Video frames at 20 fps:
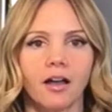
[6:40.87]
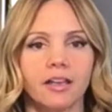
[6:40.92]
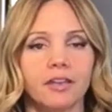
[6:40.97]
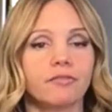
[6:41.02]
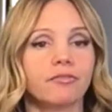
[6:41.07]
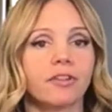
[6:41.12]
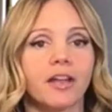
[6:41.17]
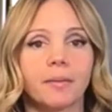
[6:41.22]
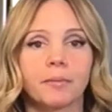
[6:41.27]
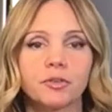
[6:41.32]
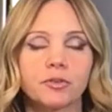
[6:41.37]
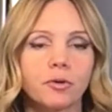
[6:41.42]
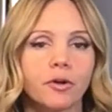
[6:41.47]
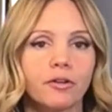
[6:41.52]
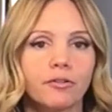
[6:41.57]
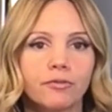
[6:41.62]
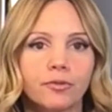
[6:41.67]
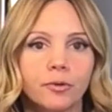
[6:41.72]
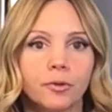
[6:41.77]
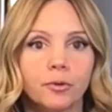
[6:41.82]

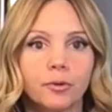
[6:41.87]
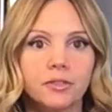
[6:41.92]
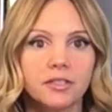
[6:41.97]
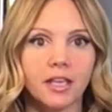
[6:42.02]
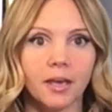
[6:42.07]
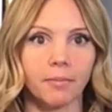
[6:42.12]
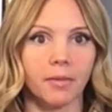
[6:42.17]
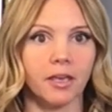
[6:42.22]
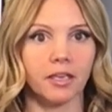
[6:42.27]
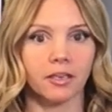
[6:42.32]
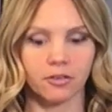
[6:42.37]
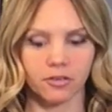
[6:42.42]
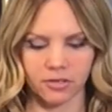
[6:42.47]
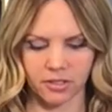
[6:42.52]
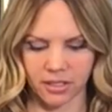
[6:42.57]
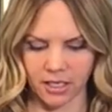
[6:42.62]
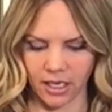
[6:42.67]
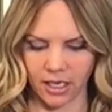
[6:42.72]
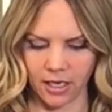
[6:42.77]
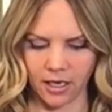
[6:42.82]
inflammatory foods that make your
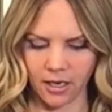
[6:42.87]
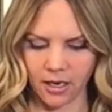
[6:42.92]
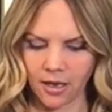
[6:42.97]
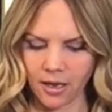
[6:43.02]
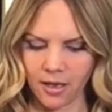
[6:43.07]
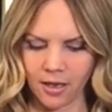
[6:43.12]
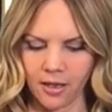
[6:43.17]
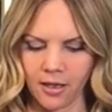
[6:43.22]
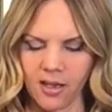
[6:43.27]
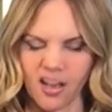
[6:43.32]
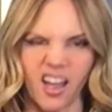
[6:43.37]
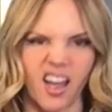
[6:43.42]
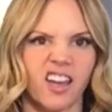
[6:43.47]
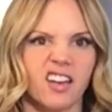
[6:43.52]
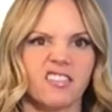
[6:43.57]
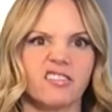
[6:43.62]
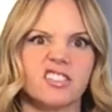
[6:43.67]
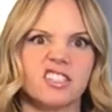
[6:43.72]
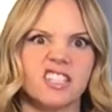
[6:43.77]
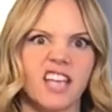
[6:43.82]
skin kind
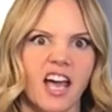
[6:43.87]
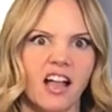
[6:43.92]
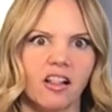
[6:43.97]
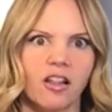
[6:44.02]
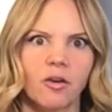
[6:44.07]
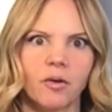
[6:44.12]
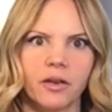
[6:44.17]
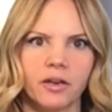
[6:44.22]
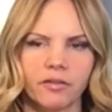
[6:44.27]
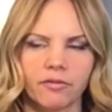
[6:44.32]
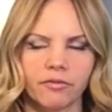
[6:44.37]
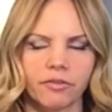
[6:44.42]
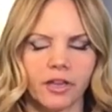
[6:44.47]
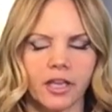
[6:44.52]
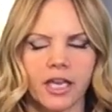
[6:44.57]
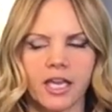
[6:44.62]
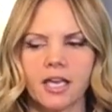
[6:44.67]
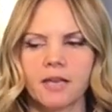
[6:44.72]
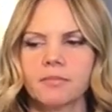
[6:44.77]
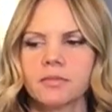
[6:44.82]
of sallow and
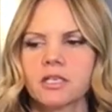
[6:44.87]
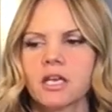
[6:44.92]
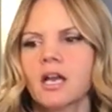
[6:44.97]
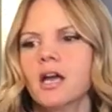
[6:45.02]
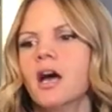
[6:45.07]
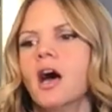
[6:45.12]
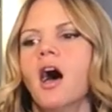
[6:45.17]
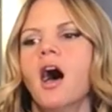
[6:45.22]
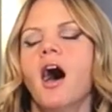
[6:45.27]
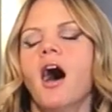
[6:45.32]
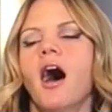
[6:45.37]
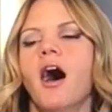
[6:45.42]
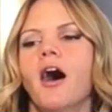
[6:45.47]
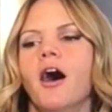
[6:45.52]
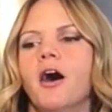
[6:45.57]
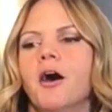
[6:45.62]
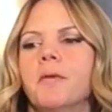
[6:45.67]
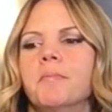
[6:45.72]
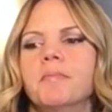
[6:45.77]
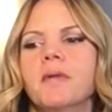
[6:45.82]
inflamed.
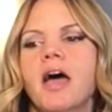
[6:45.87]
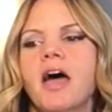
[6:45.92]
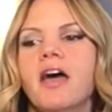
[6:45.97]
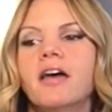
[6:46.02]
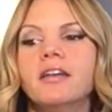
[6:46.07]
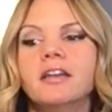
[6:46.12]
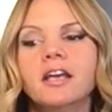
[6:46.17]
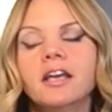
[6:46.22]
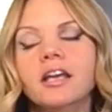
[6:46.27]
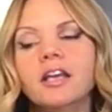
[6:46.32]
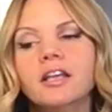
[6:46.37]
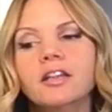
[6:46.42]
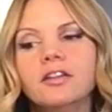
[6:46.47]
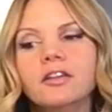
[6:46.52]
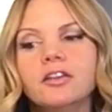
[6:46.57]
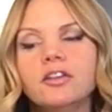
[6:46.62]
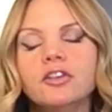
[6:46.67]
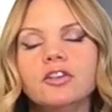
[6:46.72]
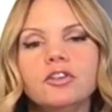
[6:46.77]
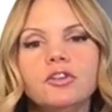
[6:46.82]
And
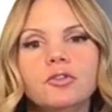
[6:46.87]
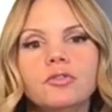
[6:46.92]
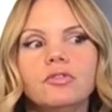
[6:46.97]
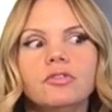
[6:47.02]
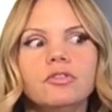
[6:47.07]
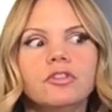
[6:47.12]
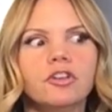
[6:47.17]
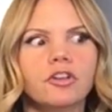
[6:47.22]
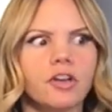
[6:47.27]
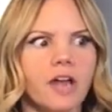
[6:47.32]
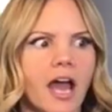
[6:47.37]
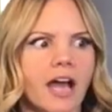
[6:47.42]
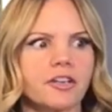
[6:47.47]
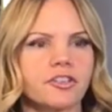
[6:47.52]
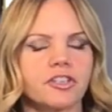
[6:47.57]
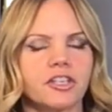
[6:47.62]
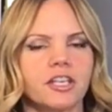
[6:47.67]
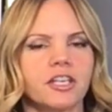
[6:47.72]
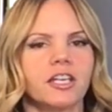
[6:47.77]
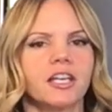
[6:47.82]
you're
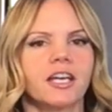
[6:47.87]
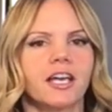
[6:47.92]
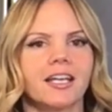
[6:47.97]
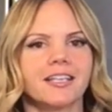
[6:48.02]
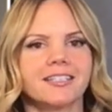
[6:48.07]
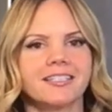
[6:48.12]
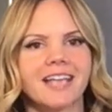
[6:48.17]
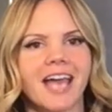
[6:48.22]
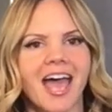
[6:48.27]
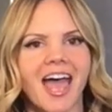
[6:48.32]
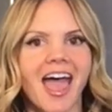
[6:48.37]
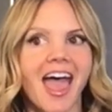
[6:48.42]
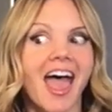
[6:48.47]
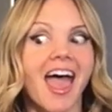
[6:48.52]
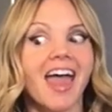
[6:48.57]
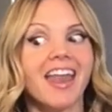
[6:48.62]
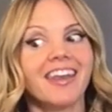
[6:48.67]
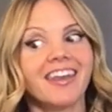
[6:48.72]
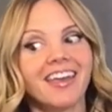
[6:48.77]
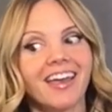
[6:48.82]
actually going to get
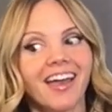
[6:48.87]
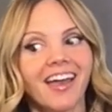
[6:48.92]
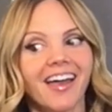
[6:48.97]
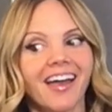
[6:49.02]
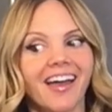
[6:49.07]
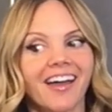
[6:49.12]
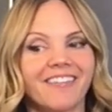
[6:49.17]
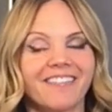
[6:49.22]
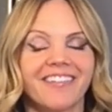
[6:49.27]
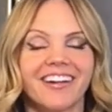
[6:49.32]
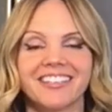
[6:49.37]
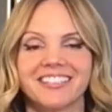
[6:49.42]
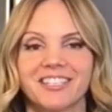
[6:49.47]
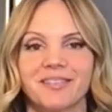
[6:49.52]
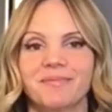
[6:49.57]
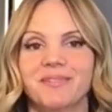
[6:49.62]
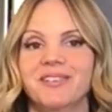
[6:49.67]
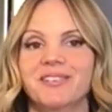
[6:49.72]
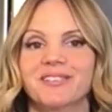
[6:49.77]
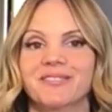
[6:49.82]
10
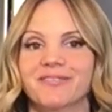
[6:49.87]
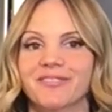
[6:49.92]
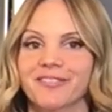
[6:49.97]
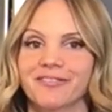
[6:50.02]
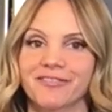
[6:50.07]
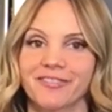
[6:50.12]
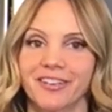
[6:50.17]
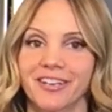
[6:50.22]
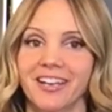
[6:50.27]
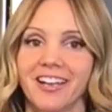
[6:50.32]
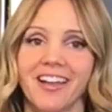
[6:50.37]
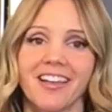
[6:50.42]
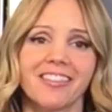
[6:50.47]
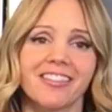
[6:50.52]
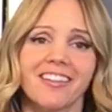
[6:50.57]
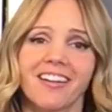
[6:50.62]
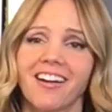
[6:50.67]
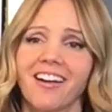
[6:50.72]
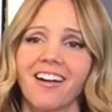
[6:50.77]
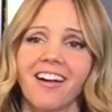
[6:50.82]
recipes for free, and
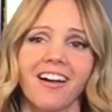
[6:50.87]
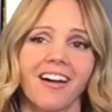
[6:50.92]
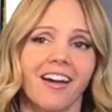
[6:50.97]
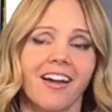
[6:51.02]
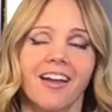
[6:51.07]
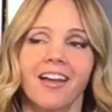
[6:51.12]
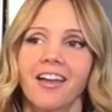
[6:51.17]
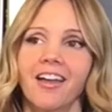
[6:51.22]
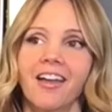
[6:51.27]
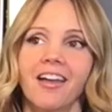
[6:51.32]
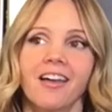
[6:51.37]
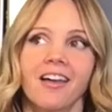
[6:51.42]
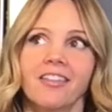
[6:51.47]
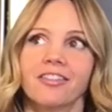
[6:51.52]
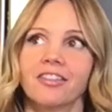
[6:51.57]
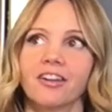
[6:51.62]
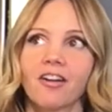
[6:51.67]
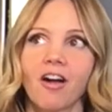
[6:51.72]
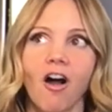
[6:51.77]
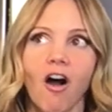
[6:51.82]

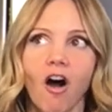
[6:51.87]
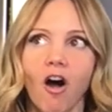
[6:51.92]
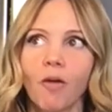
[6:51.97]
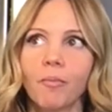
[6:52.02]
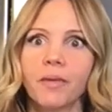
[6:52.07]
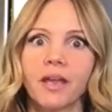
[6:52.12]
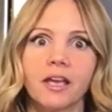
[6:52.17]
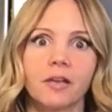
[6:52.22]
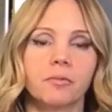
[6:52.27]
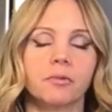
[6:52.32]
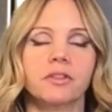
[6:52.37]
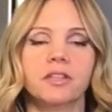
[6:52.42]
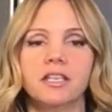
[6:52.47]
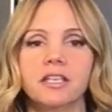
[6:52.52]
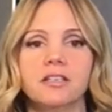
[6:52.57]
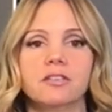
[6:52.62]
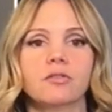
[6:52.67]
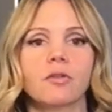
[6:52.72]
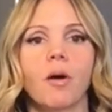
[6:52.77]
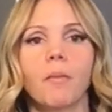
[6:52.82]
they're all made with
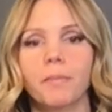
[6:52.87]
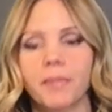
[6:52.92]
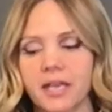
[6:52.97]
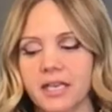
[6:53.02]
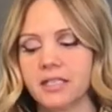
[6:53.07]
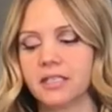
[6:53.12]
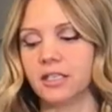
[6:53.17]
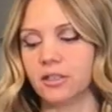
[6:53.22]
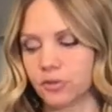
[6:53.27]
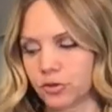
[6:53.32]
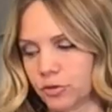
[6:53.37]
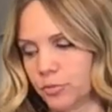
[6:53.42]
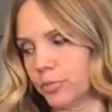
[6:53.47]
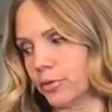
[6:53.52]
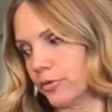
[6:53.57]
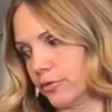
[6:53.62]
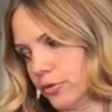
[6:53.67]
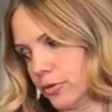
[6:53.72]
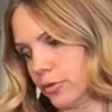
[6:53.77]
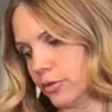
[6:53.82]
these amazing
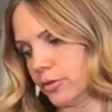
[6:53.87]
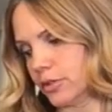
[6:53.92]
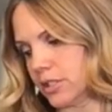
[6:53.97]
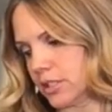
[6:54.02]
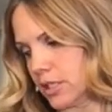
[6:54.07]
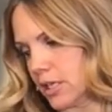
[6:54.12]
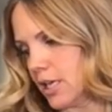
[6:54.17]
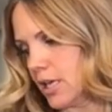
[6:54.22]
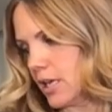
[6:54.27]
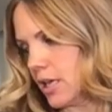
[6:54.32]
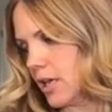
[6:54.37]
superfoods.